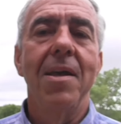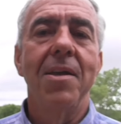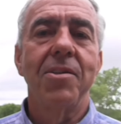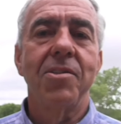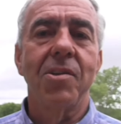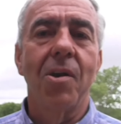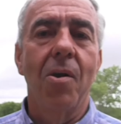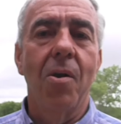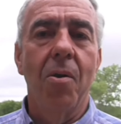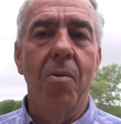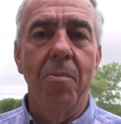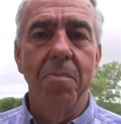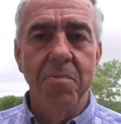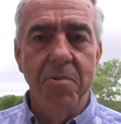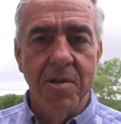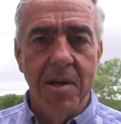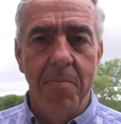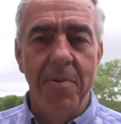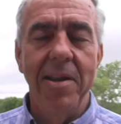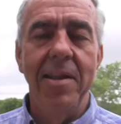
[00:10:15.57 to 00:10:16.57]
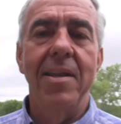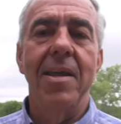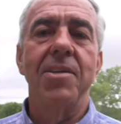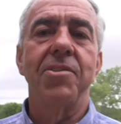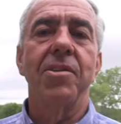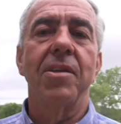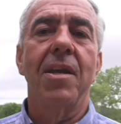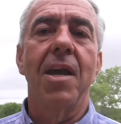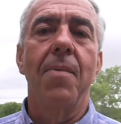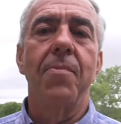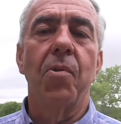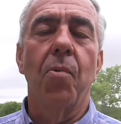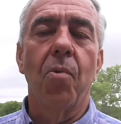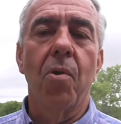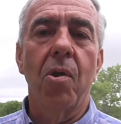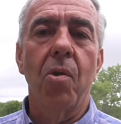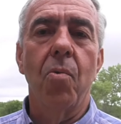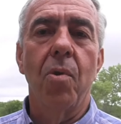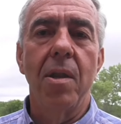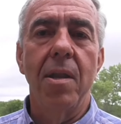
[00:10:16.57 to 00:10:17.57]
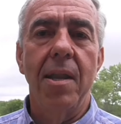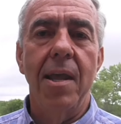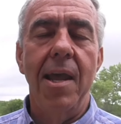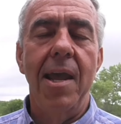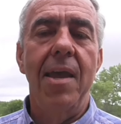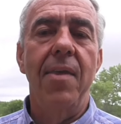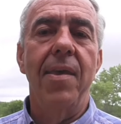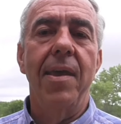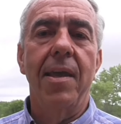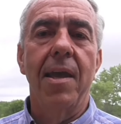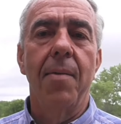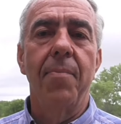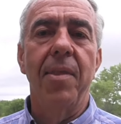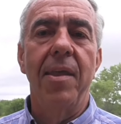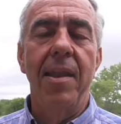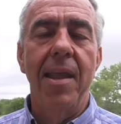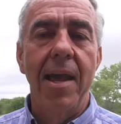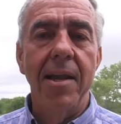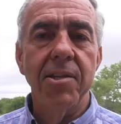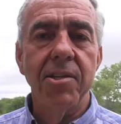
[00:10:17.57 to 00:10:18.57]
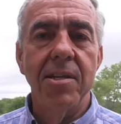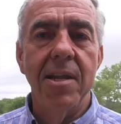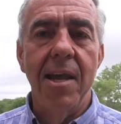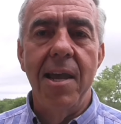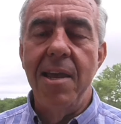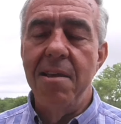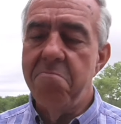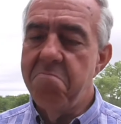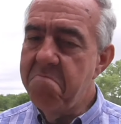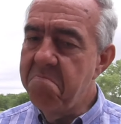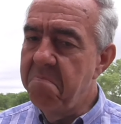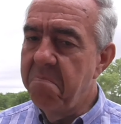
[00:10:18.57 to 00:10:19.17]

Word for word: So somebody doesn't come to work one day, they come the next day,